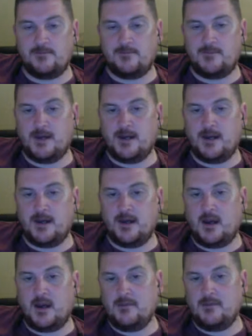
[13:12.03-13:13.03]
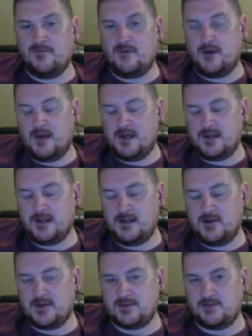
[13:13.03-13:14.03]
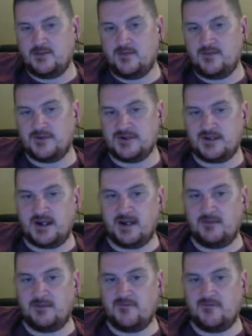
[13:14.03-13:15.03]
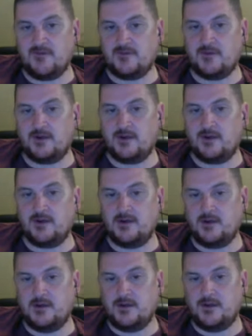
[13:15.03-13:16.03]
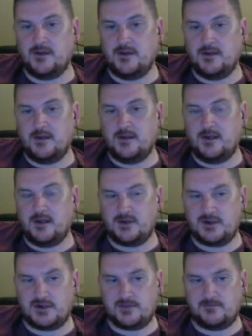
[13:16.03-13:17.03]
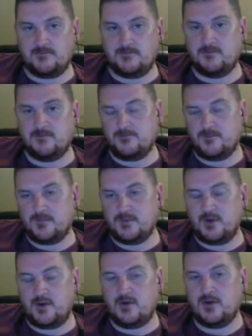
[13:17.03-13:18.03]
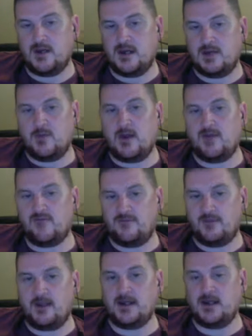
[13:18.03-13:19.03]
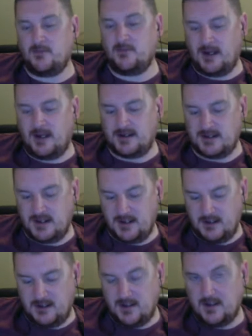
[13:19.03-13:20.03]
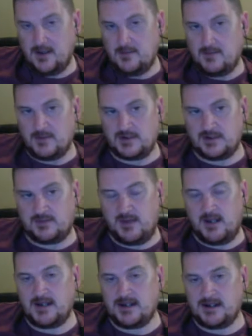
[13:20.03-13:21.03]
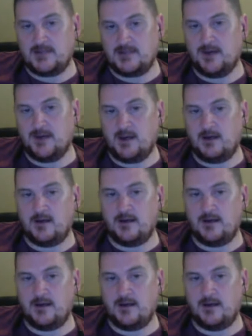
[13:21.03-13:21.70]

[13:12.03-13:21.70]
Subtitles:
But I prefer Hendo as more of a sitting midfielder. Just not in the way Fabinho plays it, but just playing deeper.